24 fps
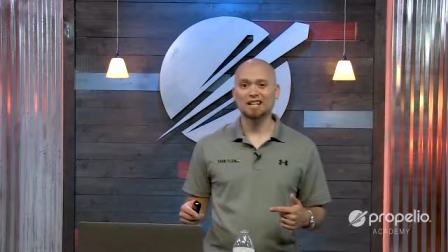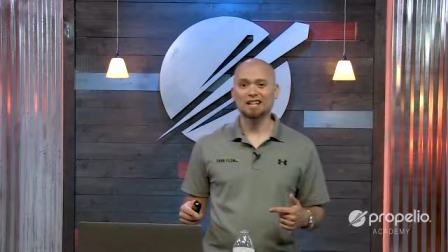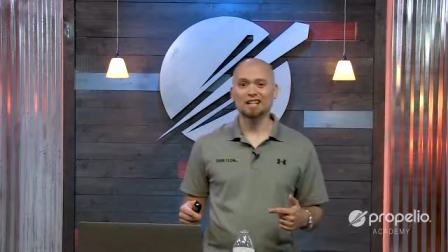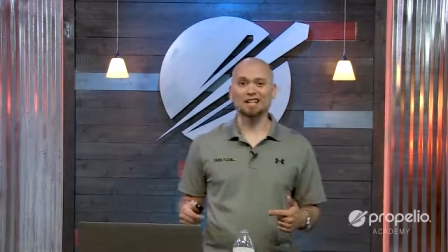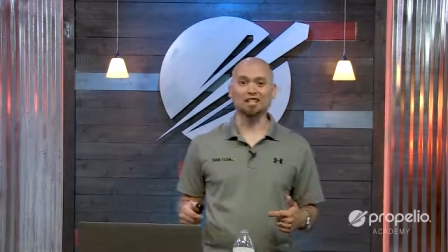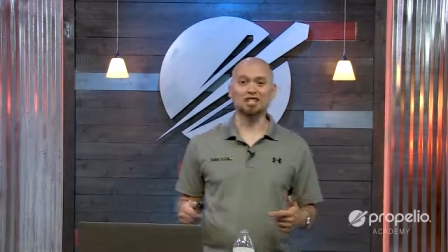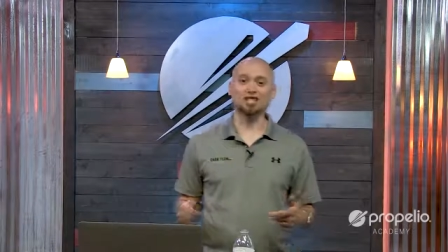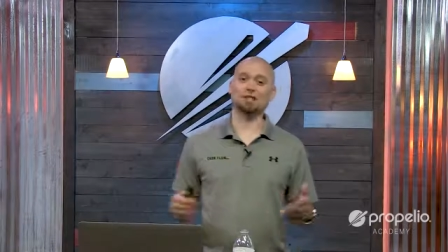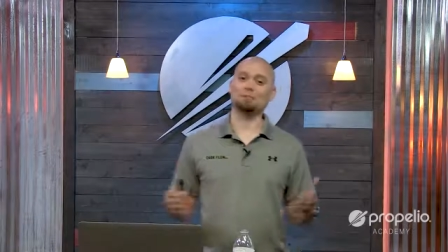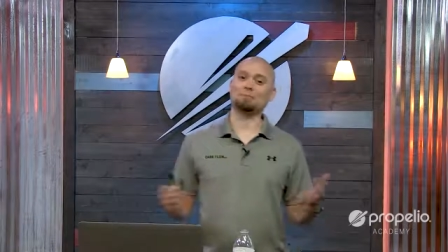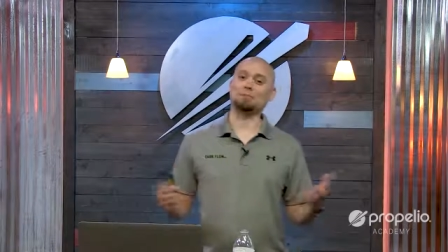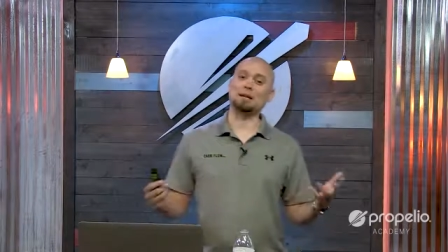
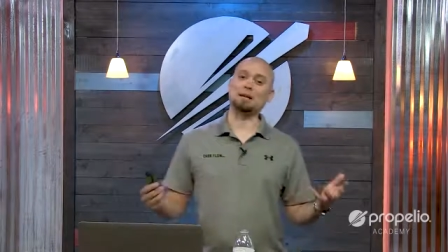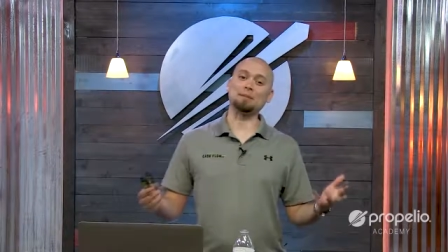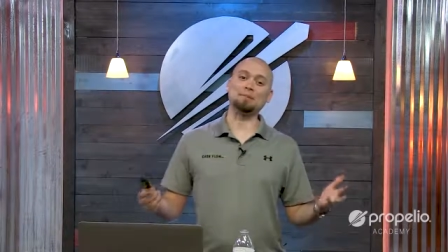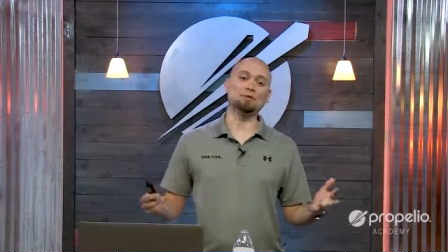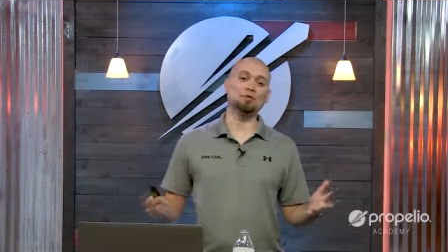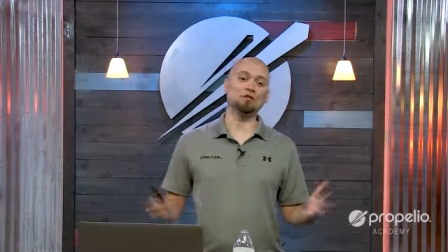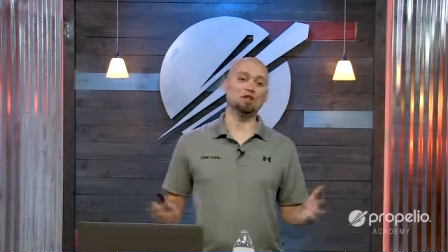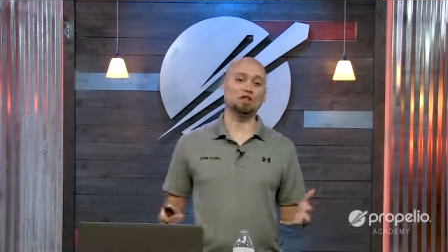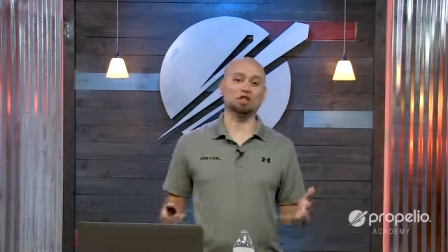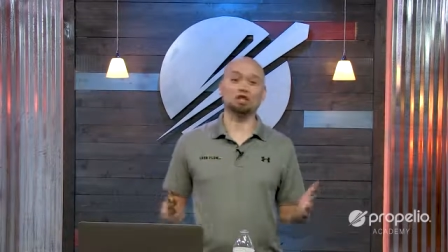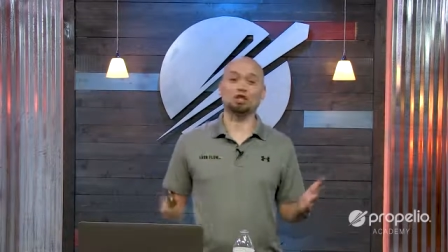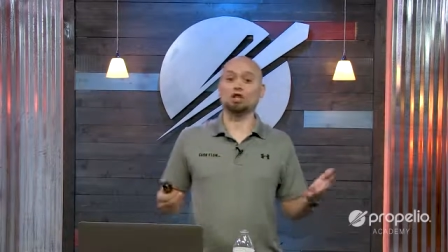that just people
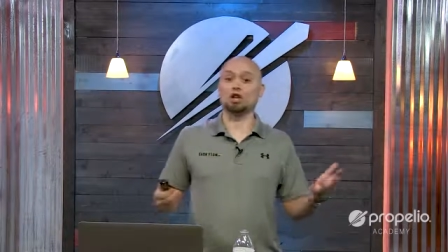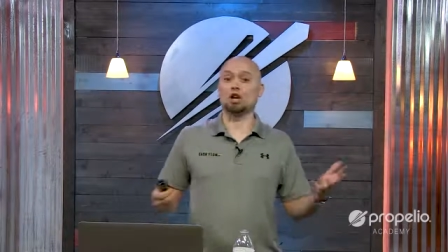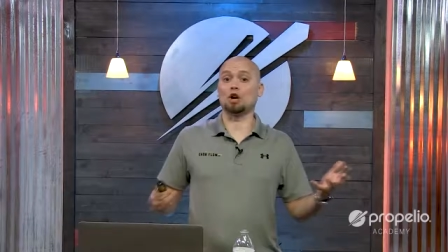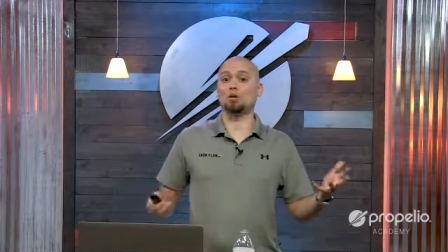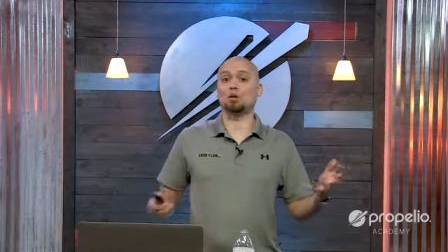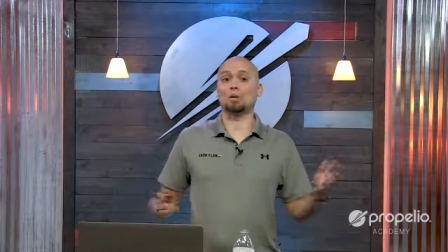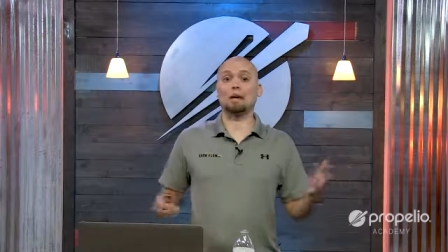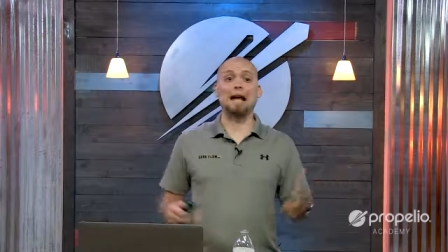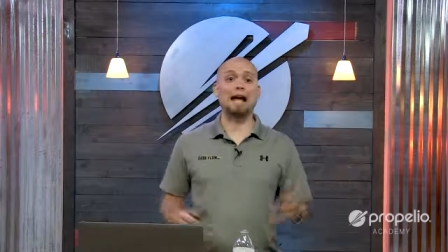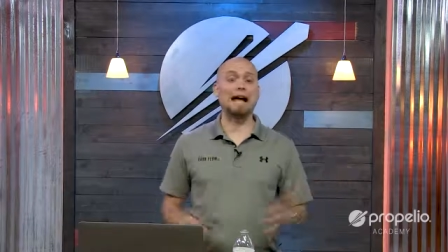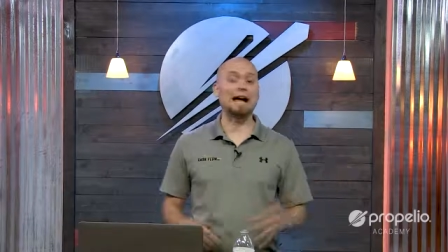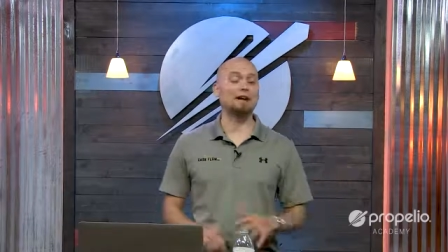just
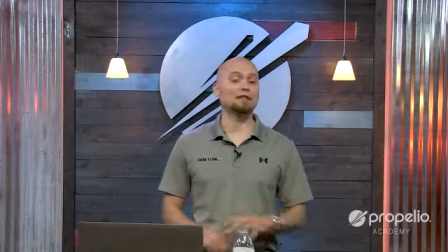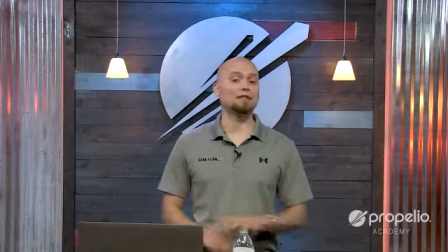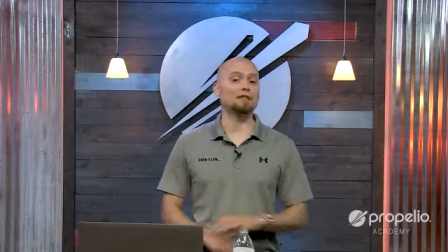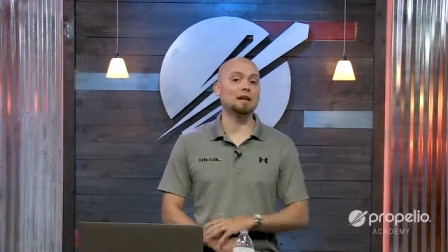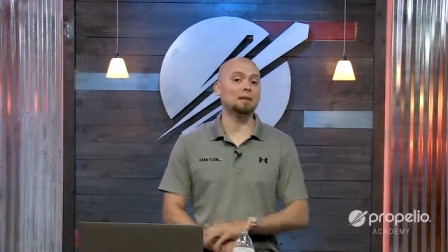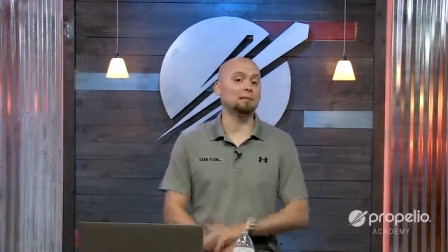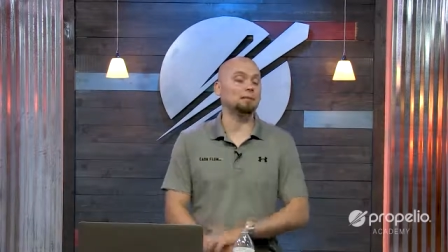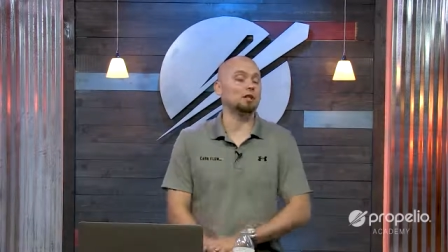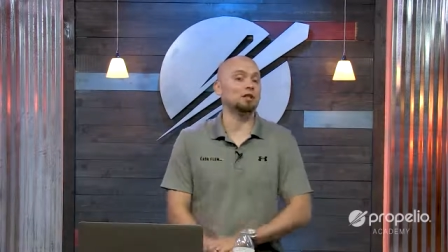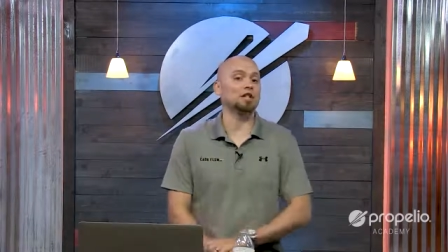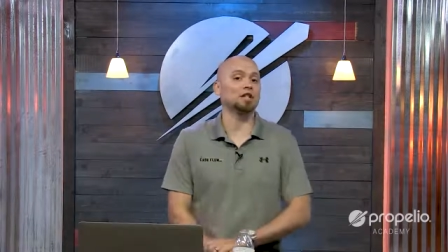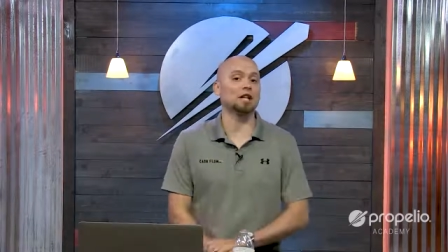don't have
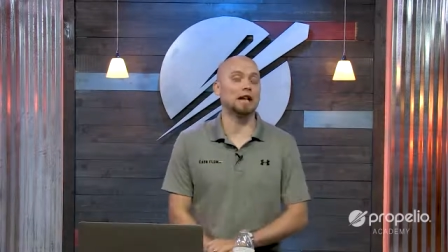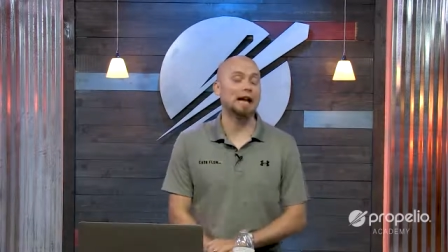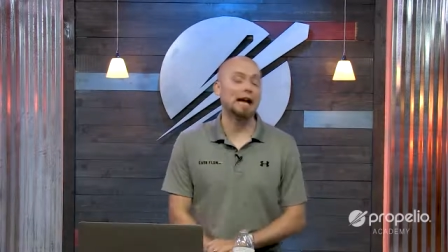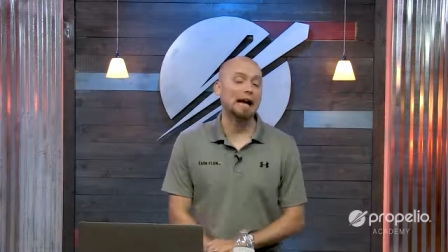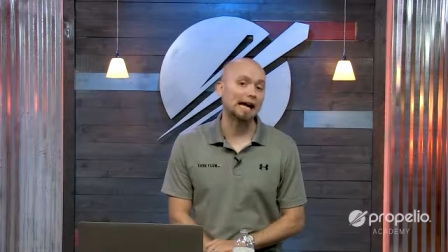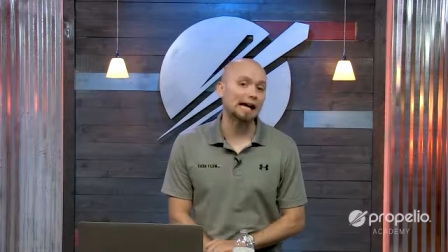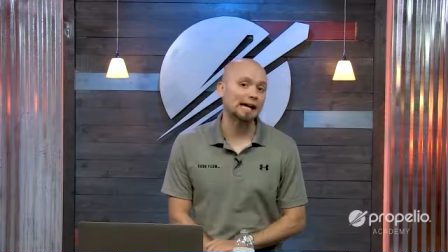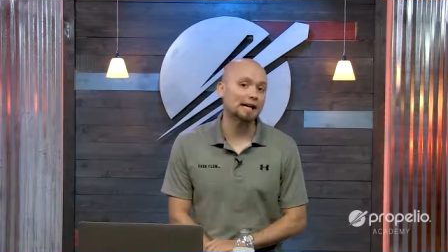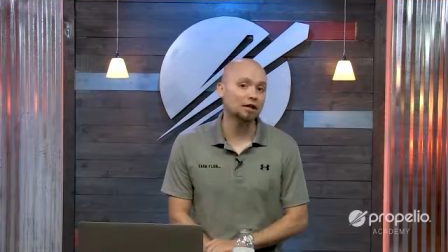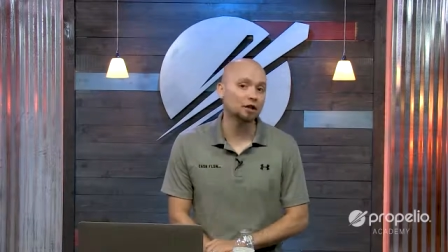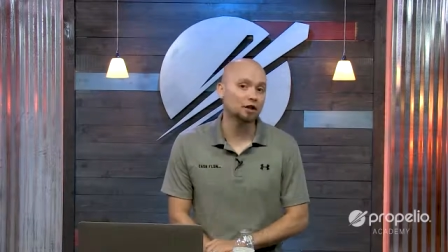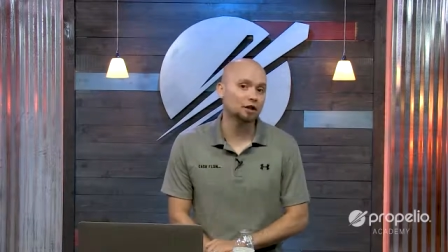that much
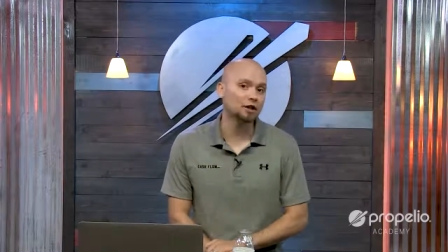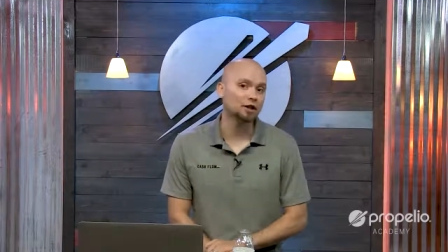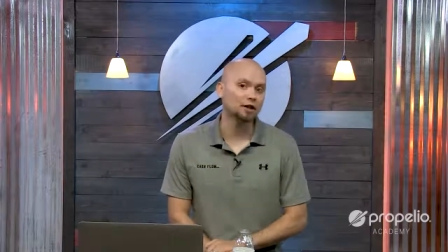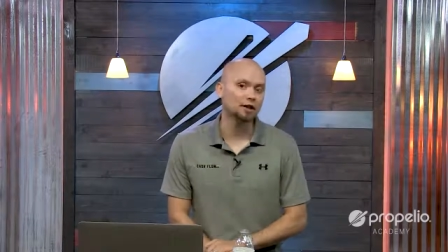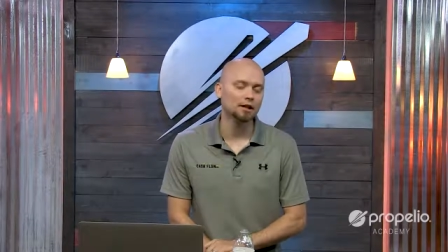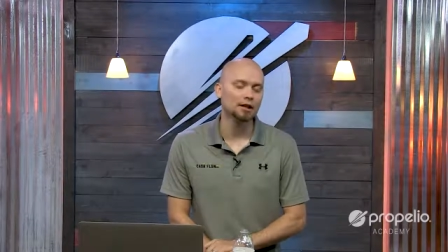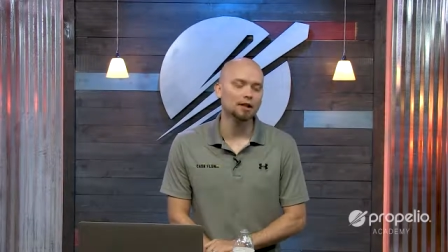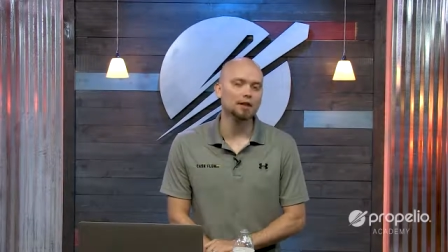cash.